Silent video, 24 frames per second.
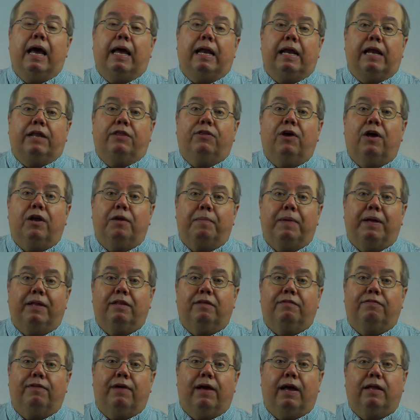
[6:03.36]
And I thought about
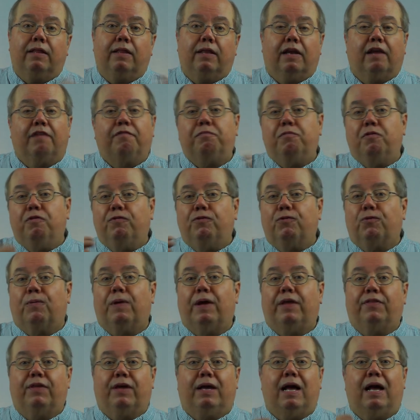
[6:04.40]
the fact that I've moved
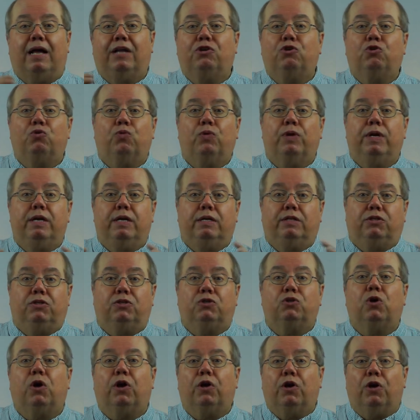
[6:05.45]
around the country and
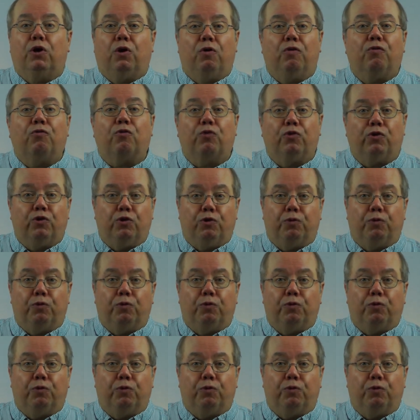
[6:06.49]
started over in